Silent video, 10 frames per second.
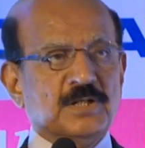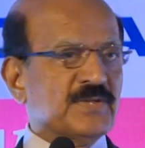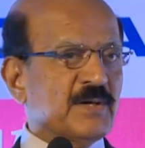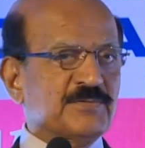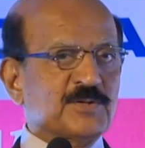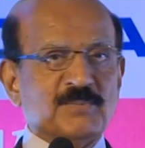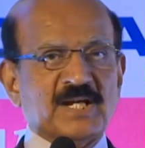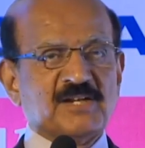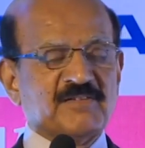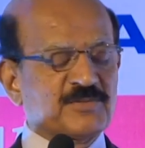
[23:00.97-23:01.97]
some of you
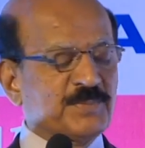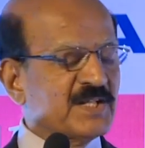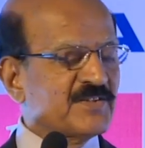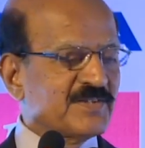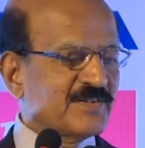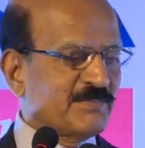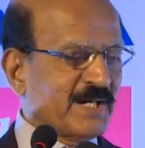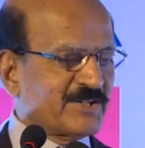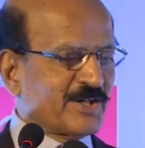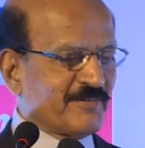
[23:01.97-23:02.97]
might have experienced this,
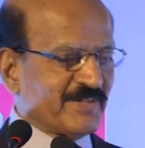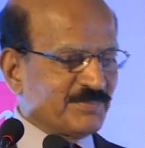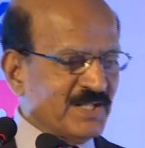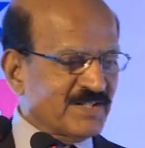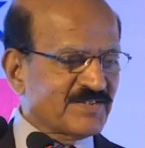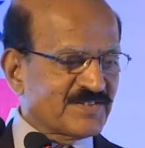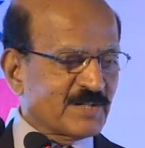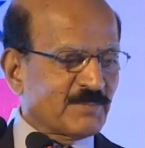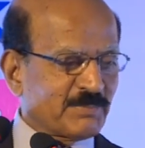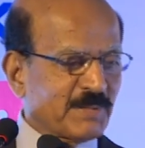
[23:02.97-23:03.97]
not have experienced
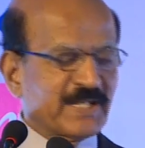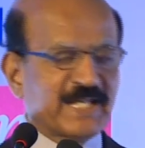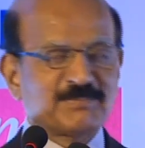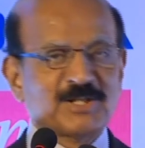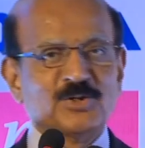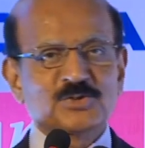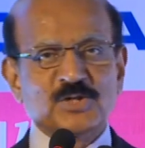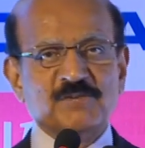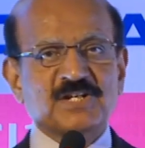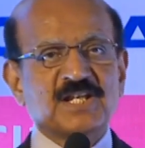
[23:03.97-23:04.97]
it, but people like me go
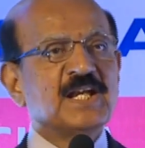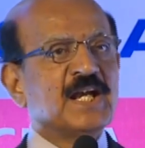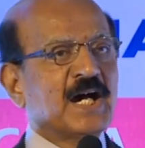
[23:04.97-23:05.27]
through every